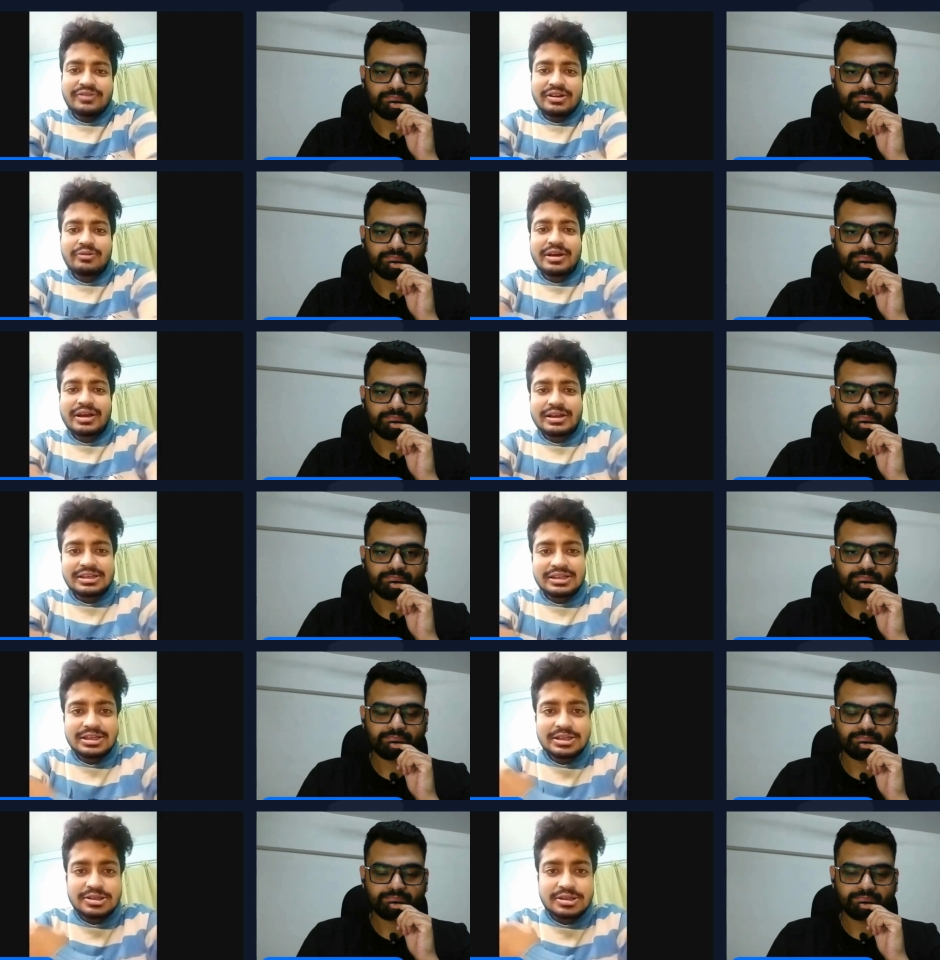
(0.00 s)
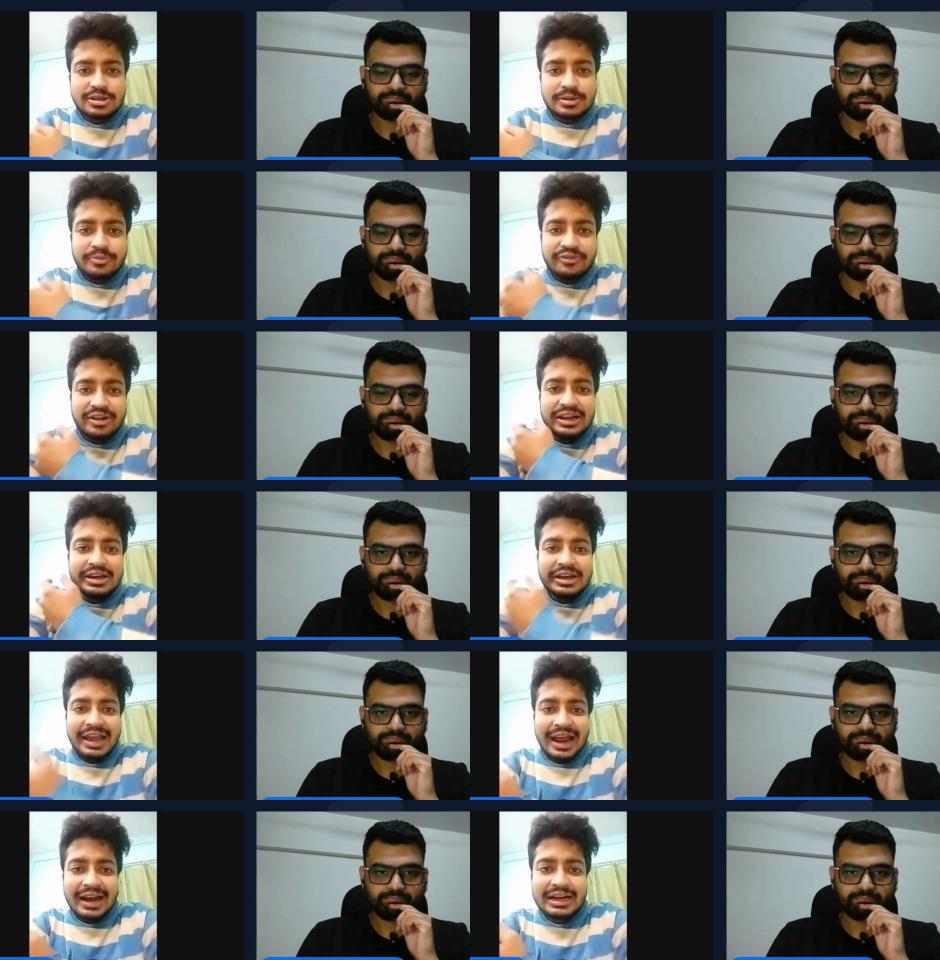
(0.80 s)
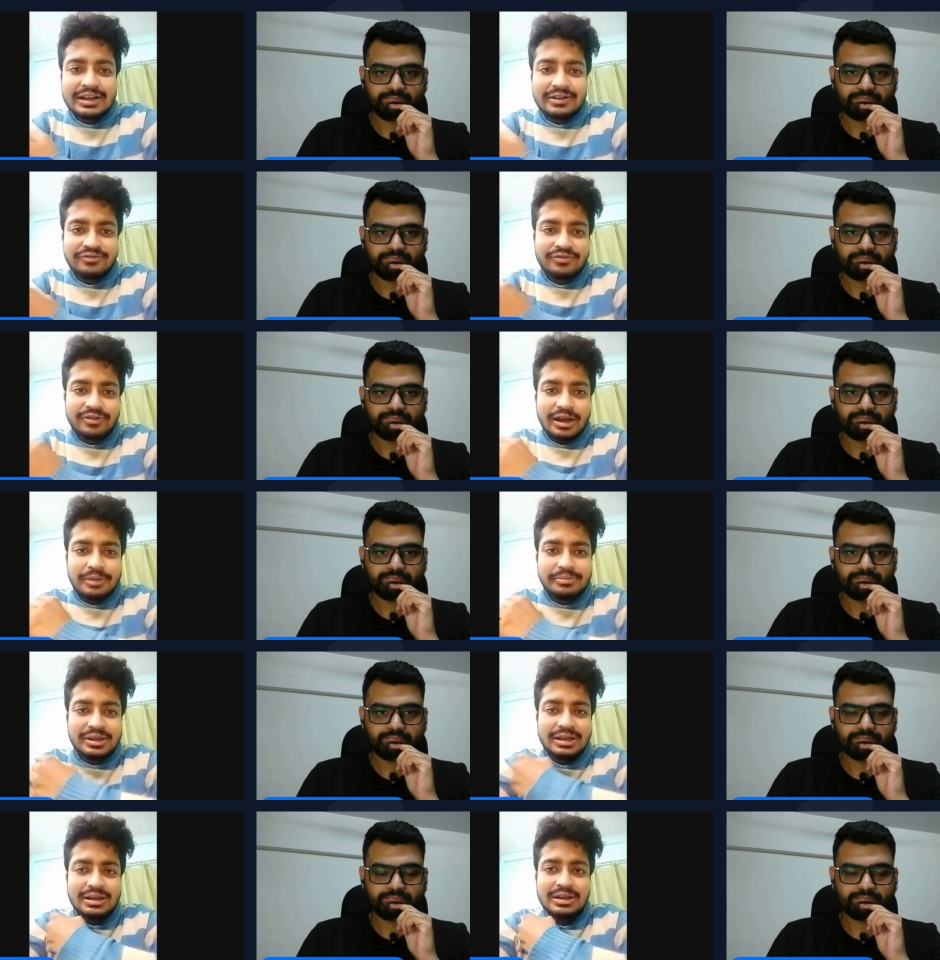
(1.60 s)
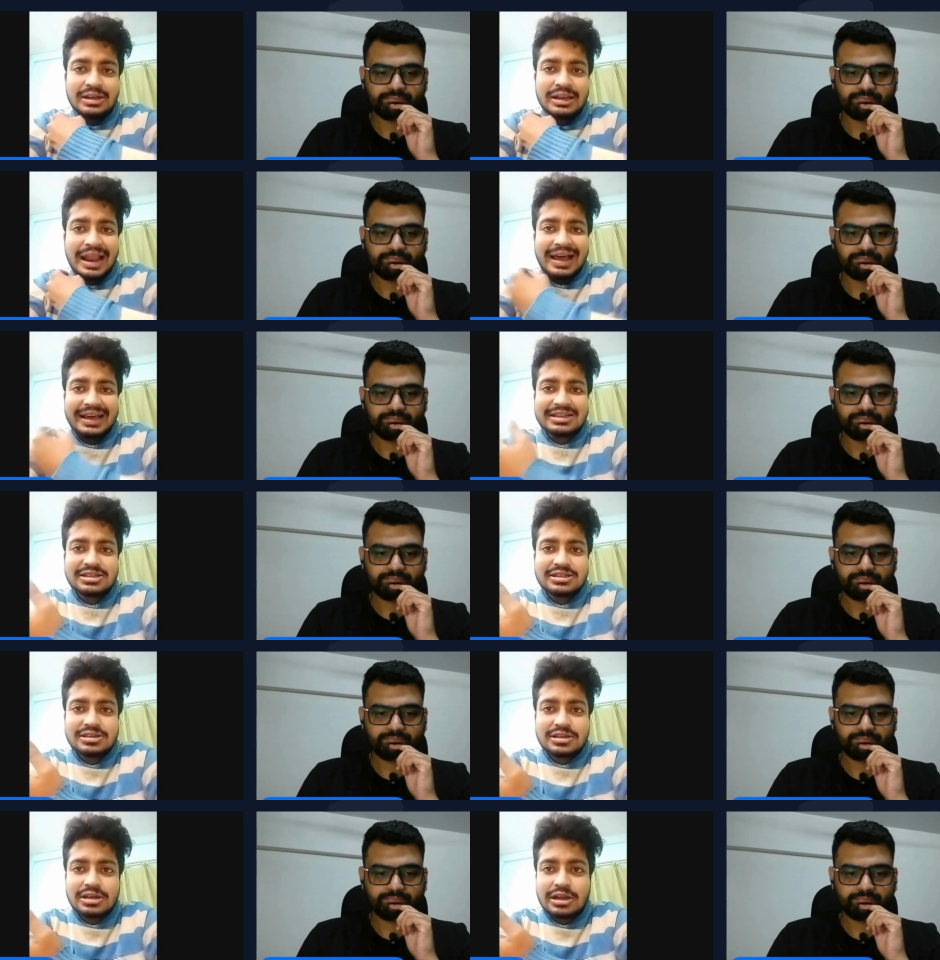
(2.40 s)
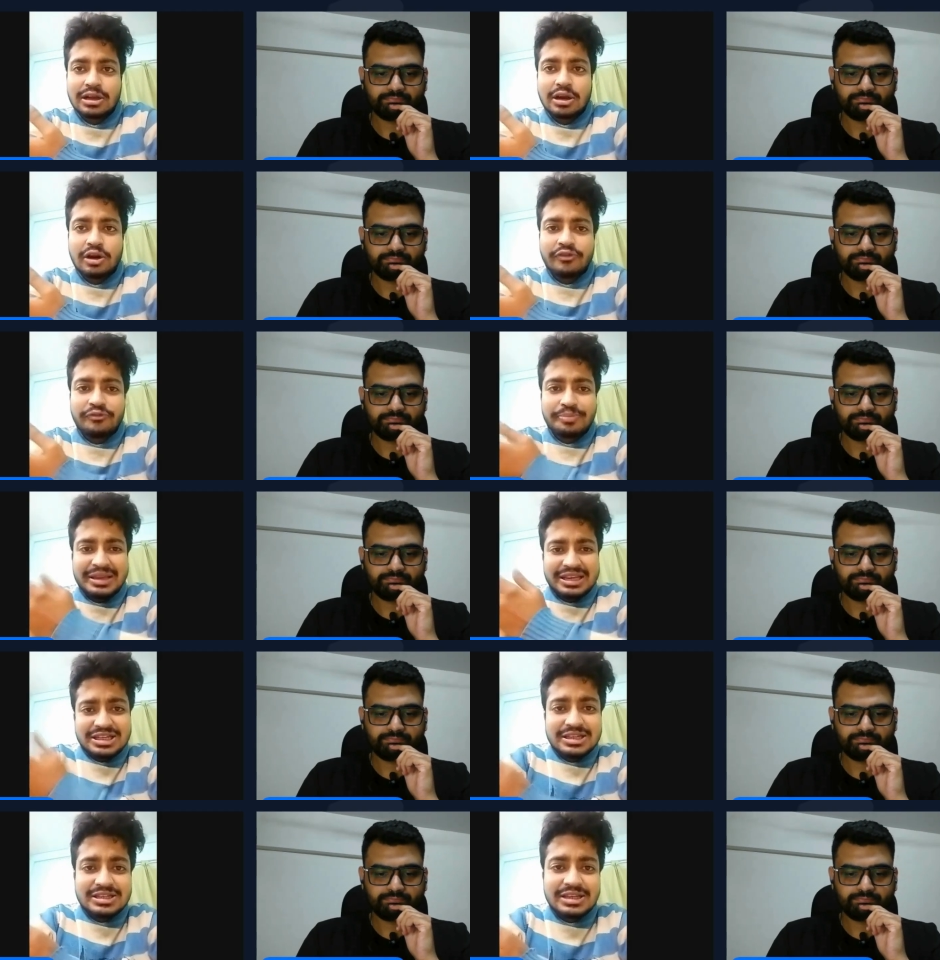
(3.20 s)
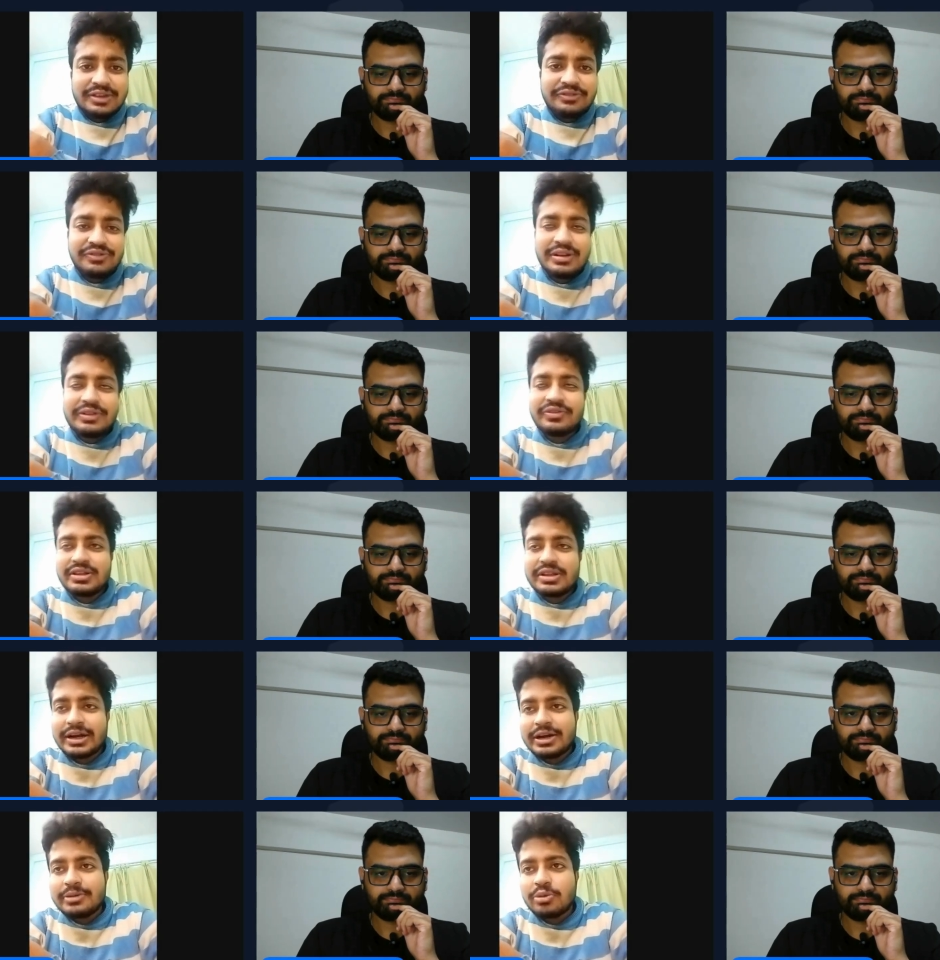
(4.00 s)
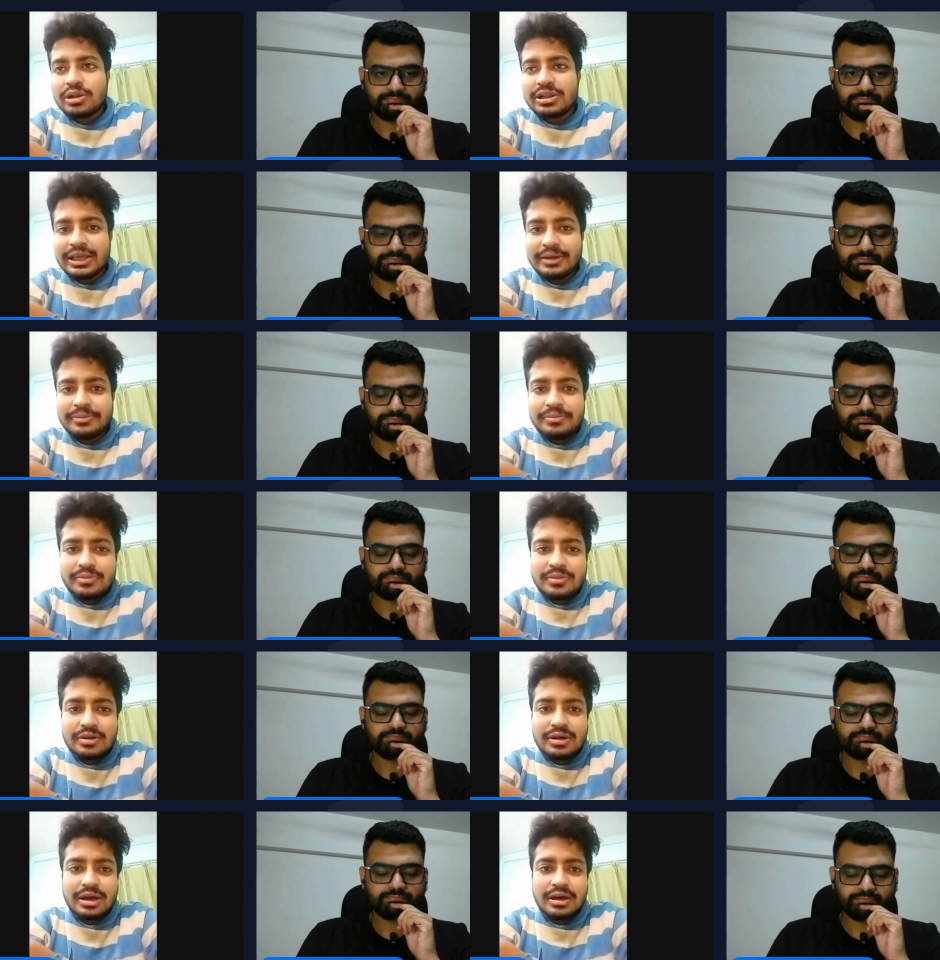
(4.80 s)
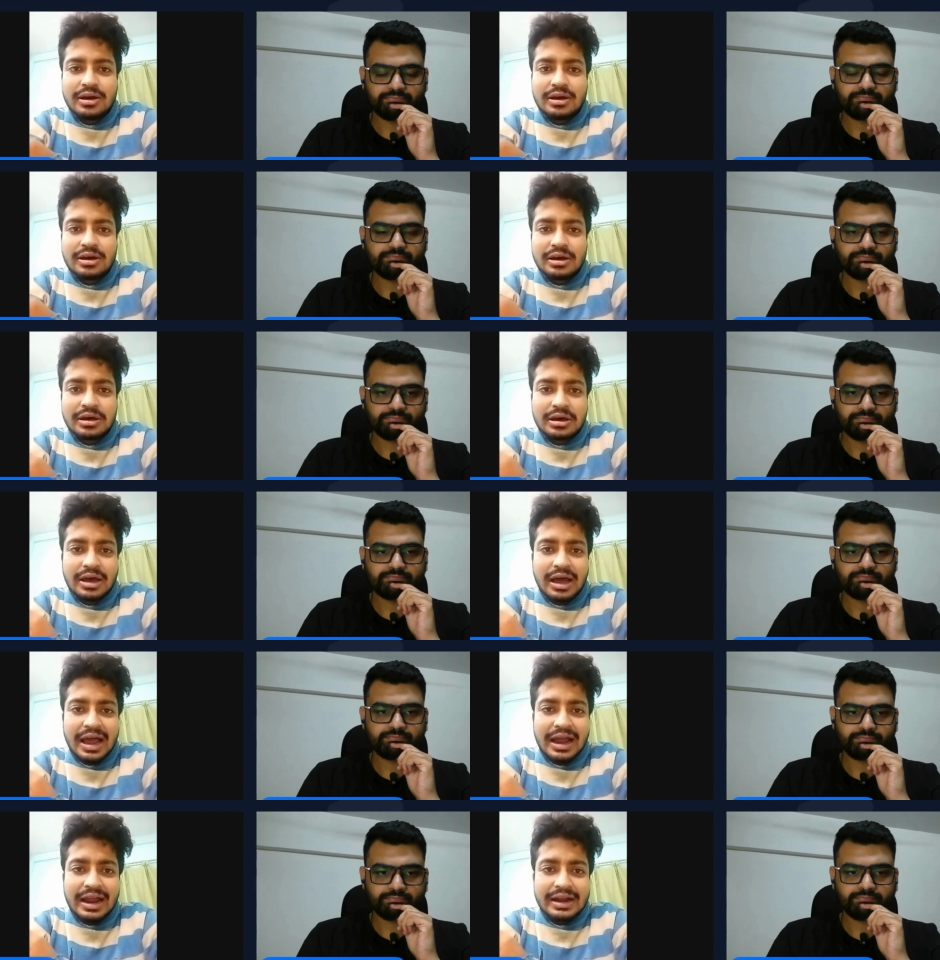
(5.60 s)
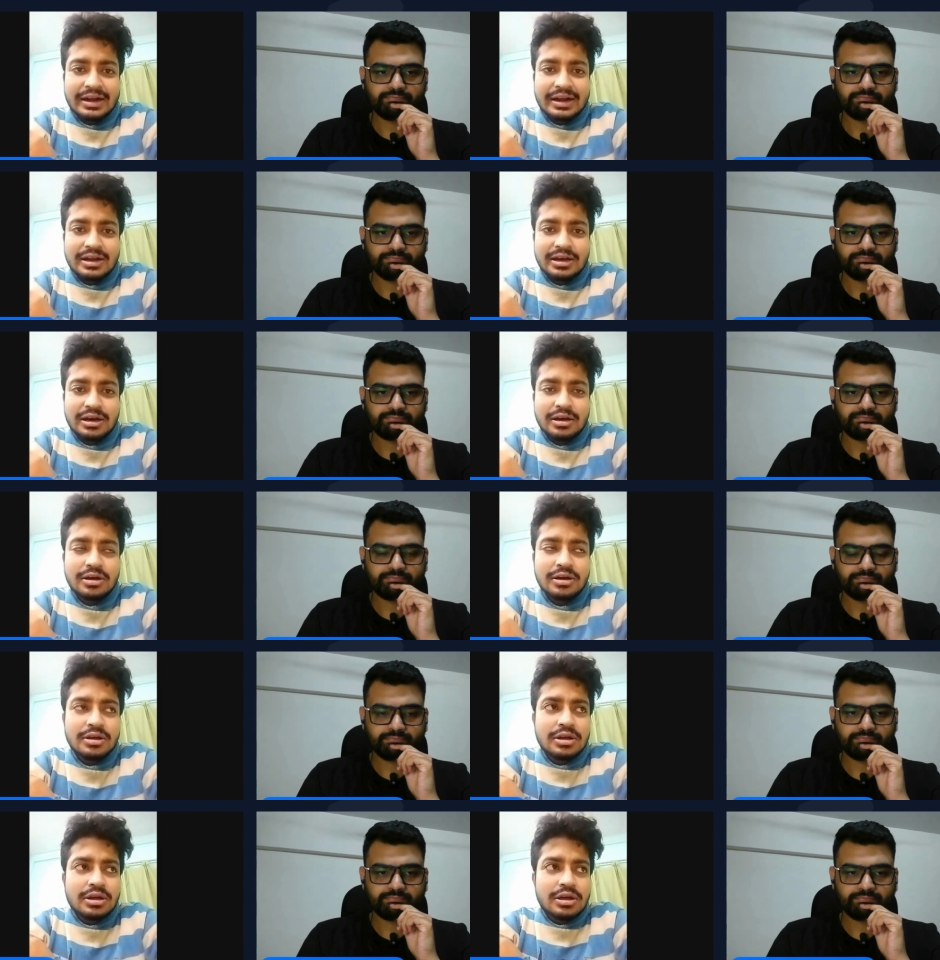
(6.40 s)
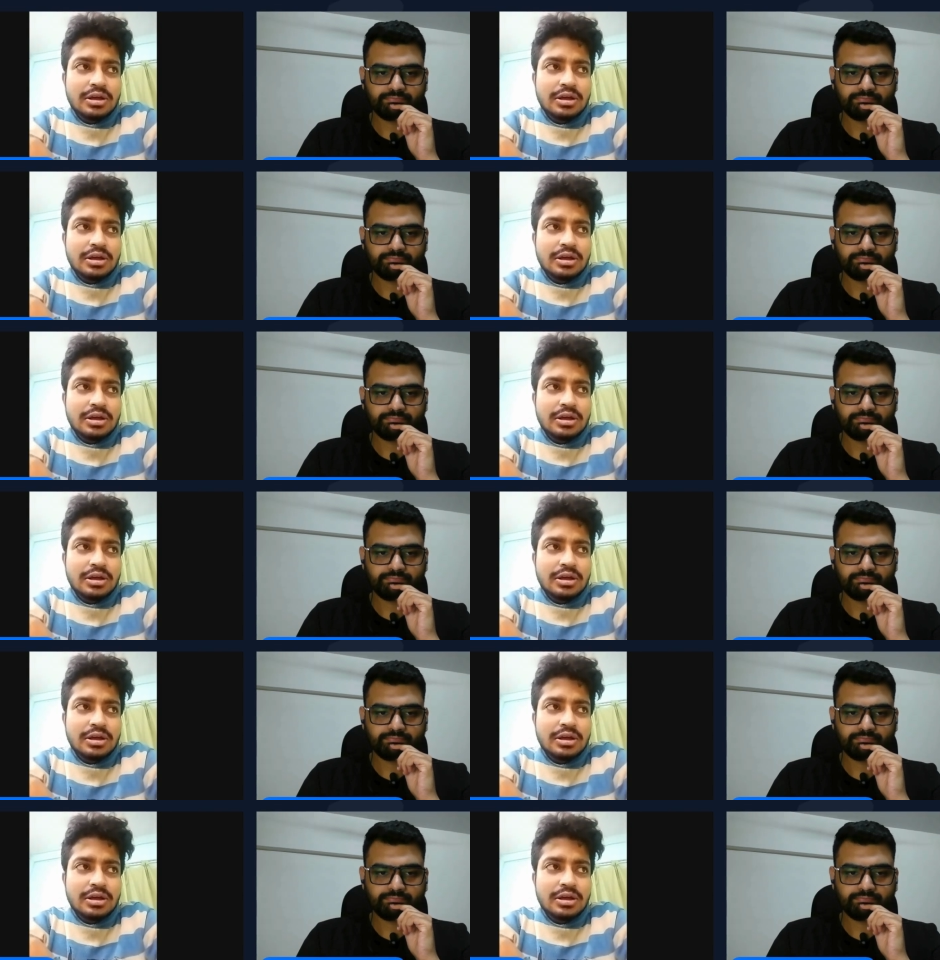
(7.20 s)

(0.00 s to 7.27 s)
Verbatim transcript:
Speaker 1: everywhere he's uh, very reactive i mean uh, lacks a lot of patience i feel for the red ball game uh, and uh,